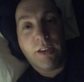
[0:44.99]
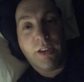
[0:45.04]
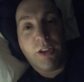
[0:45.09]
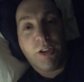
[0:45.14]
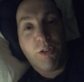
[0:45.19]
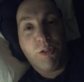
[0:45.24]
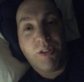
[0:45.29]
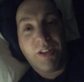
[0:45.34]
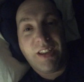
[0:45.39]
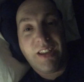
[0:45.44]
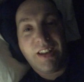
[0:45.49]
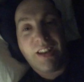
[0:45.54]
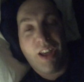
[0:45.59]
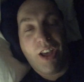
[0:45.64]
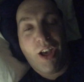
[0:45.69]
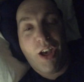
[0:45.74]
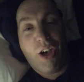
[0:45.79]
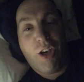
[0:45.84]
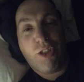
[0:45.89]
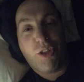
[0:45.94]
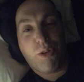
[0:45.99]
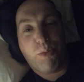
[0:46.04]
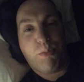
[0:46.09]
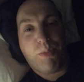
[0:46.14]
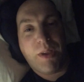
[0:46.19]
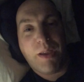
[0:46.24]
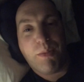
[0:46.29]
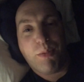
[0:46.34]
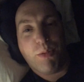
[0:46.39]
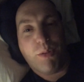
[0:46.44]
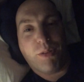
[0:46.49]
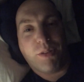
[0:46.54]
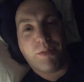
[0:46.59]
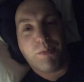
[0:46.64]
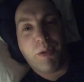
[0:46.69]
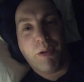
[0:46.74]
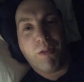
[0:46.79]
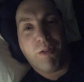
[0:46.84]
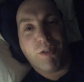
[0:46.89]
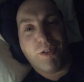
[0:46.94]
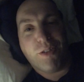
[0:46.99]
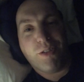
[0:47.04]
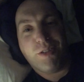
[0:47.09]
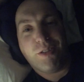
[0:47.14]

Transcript: You need other people to be able